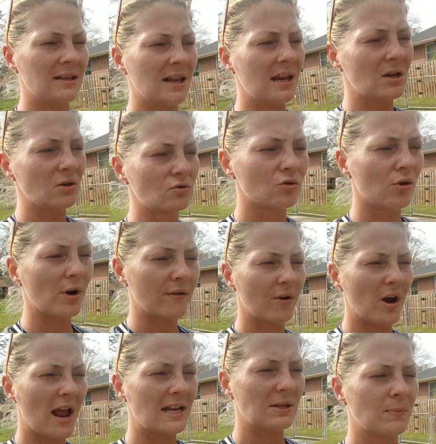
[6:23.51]
They controlled
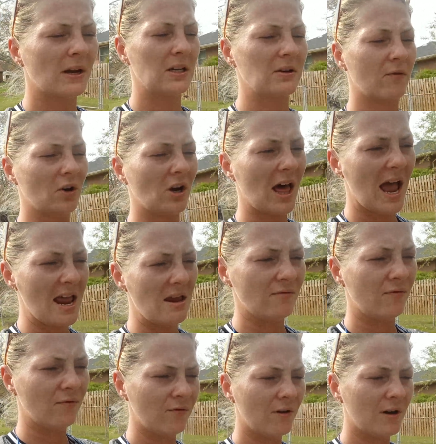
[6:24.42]
every aspect of our
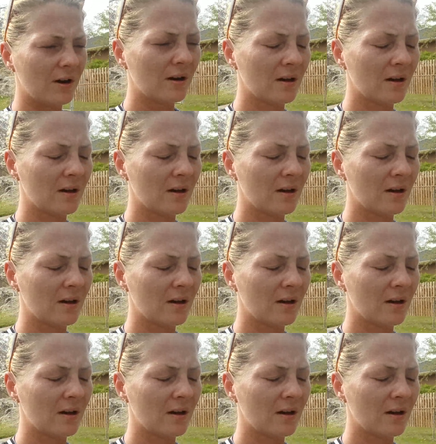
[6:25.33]
life.